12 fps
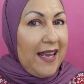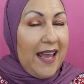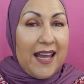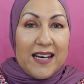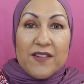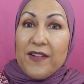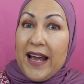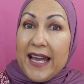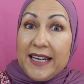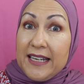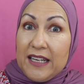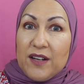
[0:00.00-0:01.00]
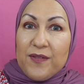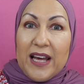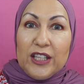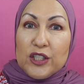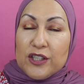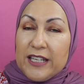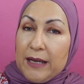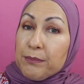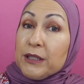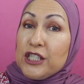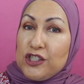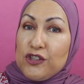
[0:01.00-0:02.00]
And if I added any value today,
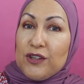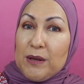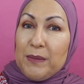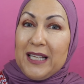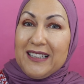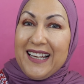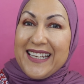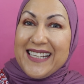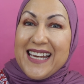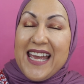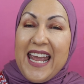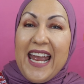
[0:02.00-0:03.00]
please do give me a like.